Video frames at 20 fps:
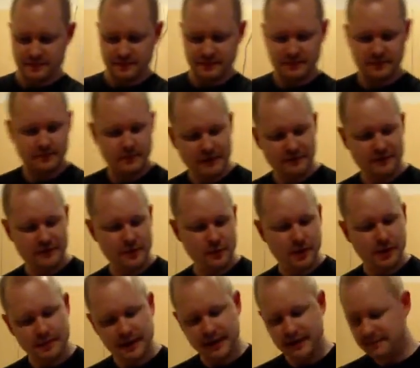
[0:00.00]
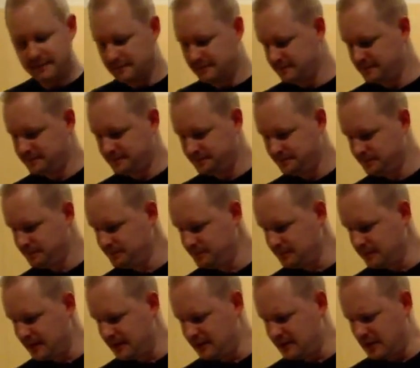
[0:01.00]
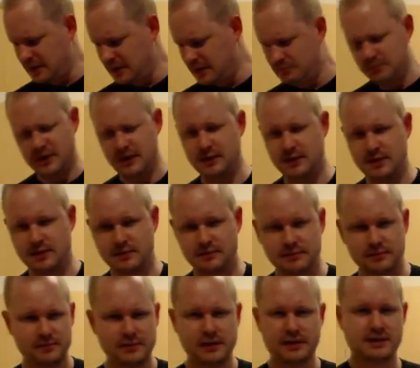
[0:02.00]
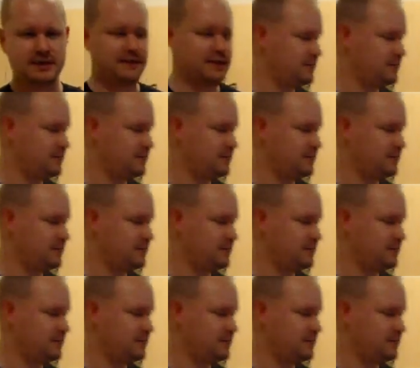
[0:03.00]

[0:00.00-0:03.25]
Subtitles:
1v1 me in the kitchen. Let's have a